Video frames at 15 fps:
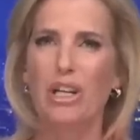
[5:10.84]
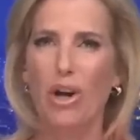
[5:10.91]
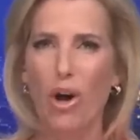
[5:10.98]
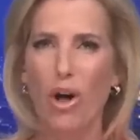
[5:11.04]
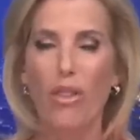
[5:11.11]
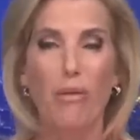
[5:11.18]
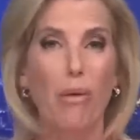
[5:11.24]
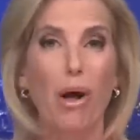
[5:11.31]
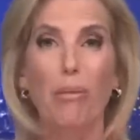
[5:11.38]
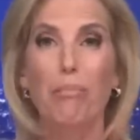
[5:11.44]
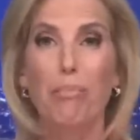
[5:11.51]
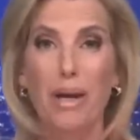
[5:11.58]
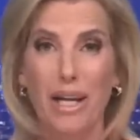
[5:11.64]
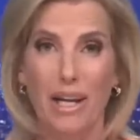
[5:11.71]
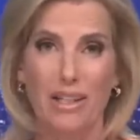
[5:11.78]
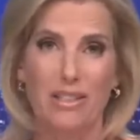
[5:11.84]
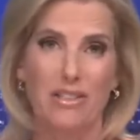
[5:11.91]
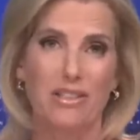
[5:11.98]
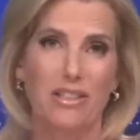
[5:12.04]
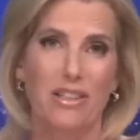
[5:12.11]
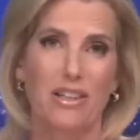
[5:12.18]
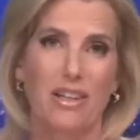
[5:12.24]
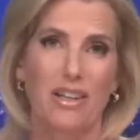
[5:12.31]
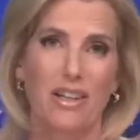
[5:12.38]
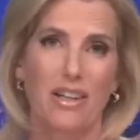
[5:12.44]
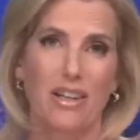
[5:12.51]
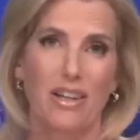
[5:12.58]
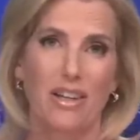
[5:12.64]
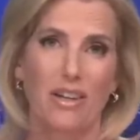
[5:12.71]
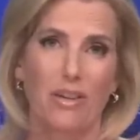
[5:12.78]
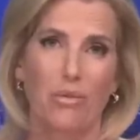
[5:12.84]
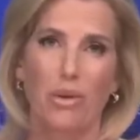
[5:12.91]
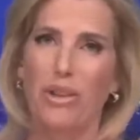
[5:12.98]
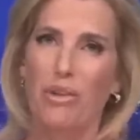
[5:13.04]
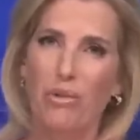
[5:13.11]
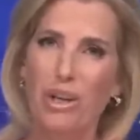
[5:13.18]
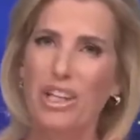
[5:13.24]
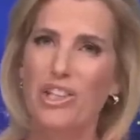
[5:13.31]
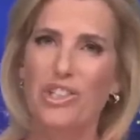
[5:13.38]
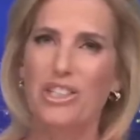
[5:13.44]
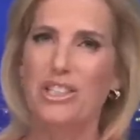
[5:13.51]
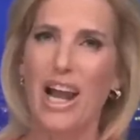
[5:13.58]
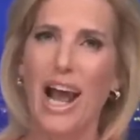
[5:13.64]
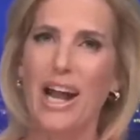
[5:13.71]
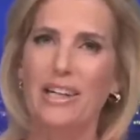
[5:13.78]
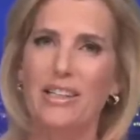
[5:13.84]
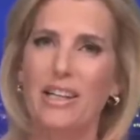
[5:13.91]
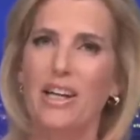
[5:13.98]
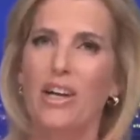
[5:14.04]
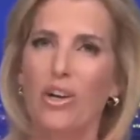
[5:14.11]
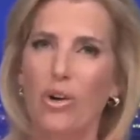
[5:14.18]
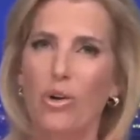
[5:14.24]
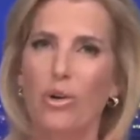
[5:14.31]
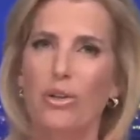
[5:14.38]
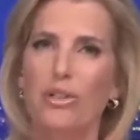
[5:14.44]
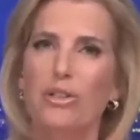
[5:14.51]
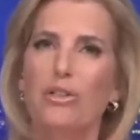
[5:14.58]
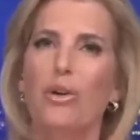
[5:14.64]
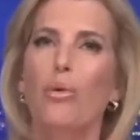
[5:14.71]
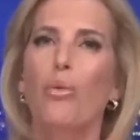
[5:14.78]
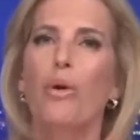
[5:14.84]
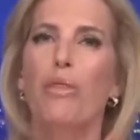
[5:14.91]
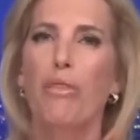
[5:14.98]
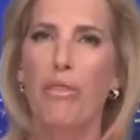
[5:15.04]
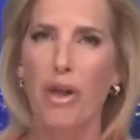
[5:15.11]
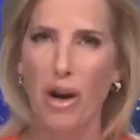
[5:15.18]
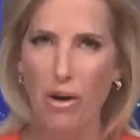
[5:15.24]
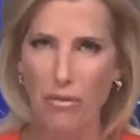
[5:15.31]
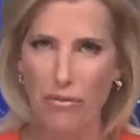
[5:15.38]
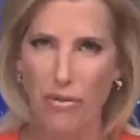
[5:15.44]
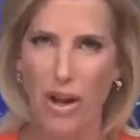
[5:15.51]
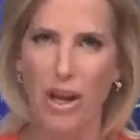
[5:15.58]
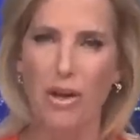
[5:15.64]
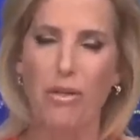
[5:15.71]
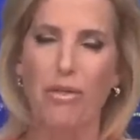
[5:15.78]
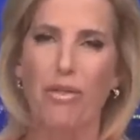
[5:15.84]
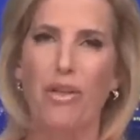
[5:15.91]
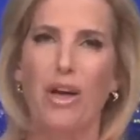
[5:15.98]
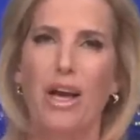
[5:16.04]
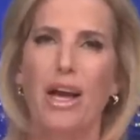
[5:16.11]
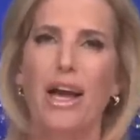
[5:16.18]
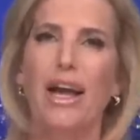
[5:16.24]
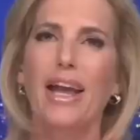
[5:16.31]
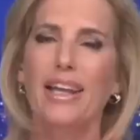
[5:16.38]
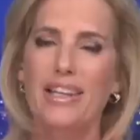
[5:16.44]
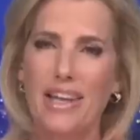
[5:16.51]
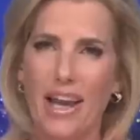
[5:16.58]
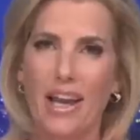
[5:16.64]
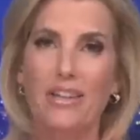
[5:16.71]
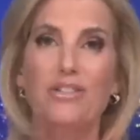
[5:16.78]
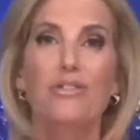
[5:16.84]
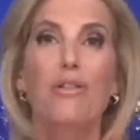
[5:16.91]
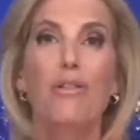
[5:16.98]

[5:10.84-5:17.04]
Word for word: call them all bigots when they're really just acting in accordance with their faith and, yes,